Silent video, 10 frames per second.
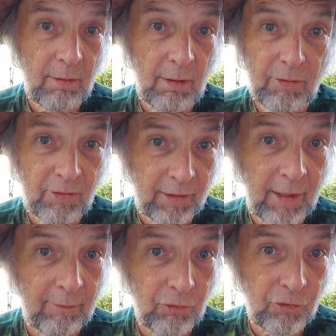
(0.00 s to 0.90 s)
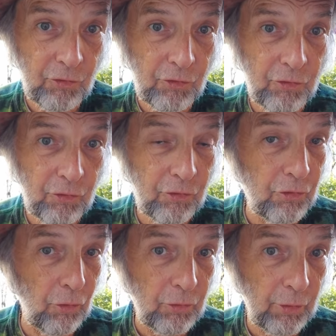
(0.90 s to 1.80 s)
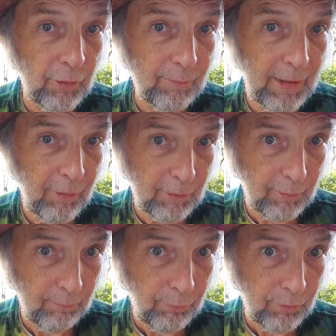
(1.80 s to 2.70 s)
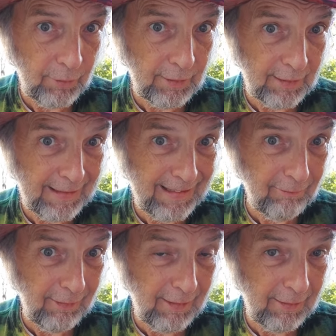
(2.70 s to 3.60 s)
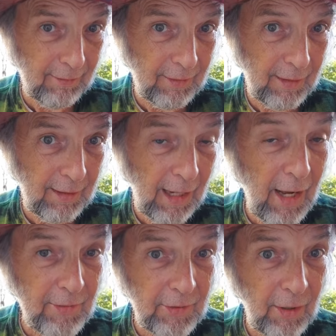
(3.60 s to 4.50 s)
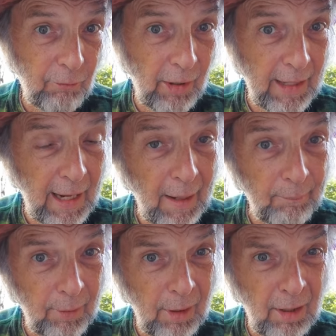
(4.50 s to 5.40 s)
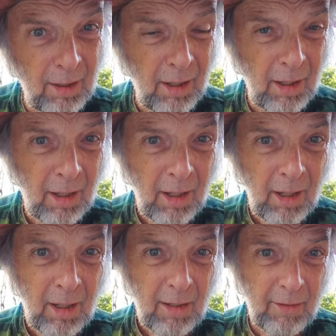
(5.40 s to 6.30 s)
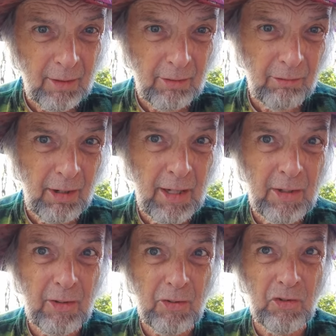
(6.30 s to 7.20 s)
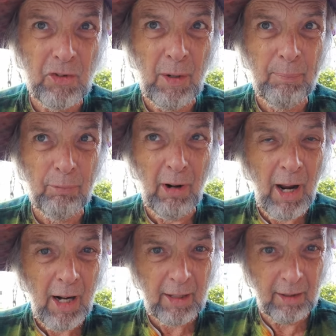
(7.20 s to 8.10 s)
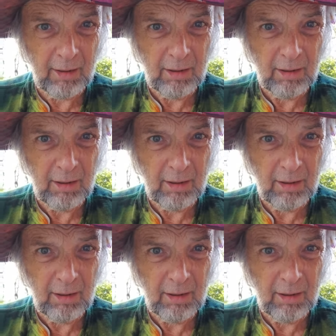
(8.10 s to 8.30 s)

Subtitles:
It just kept, shh, shh, shh, don't tell them down at the port in Kira, okay? Until what happened? The great shipwreck?